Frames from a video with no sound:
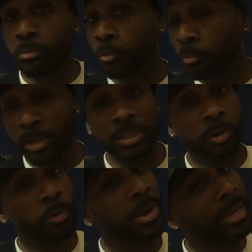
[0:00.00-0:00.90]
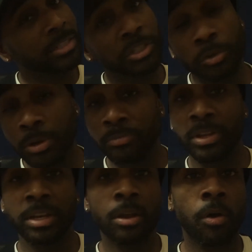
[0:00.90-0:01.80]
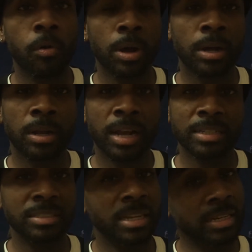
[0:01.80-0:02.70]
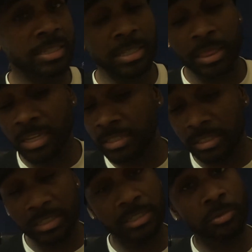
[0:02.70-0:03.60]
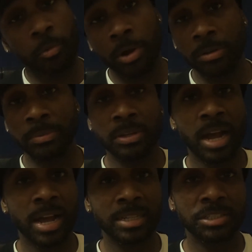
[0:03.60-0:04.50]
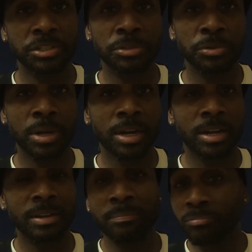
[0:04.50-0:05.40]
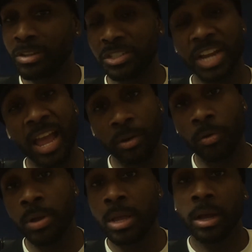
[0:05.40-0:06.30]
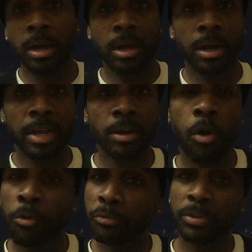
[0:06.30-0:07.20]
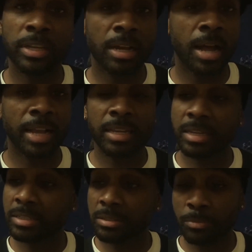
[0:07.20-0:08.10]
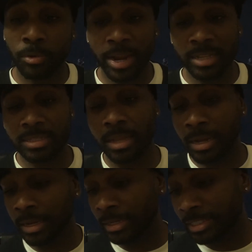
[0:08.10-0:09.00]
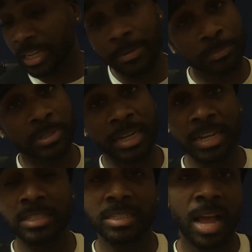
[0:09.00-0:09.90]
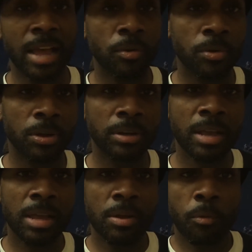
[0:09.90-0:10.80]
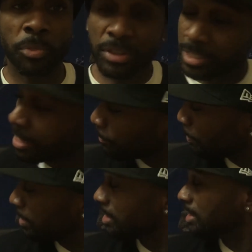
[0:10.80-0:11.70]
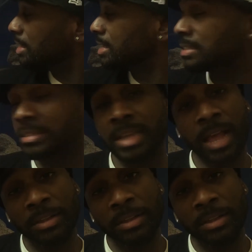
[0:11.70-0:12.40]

really quick, short video. Like I said, this is just to welcome you guys to the channel. And hopefully I can get some great tips and insight on the temperament of these